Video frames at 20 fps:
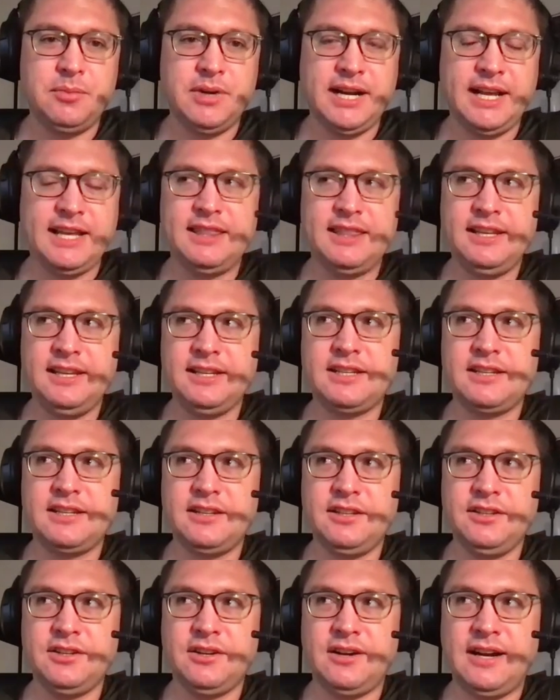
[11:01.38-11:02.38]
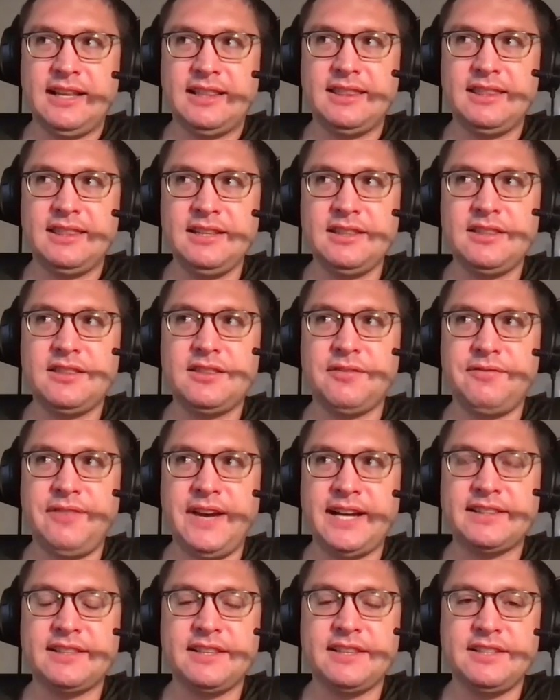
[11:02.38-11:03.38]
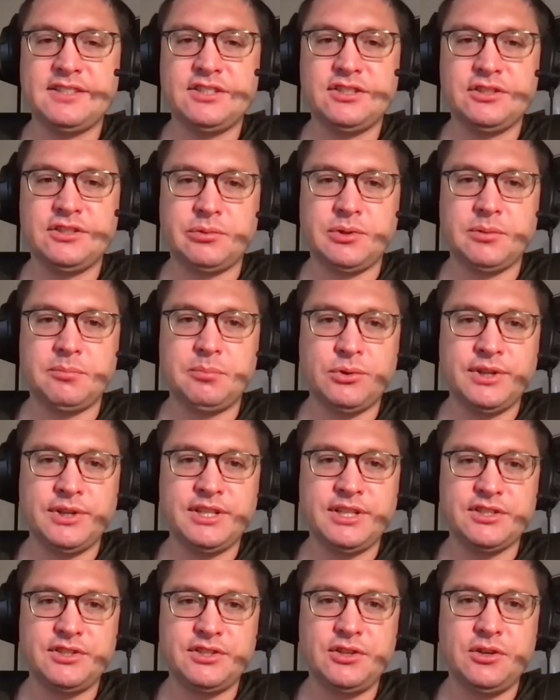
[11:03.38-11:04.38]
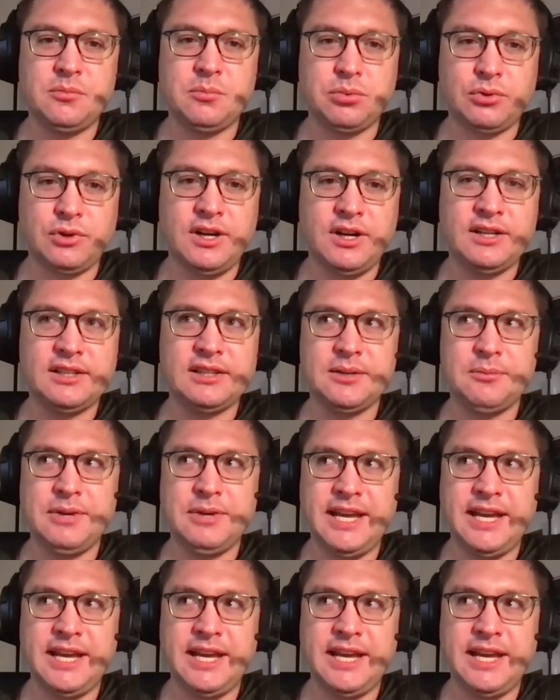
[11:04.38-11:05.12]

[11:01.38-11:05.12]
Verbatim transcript: but I think, you know, I think the fact that this is reported so broadly,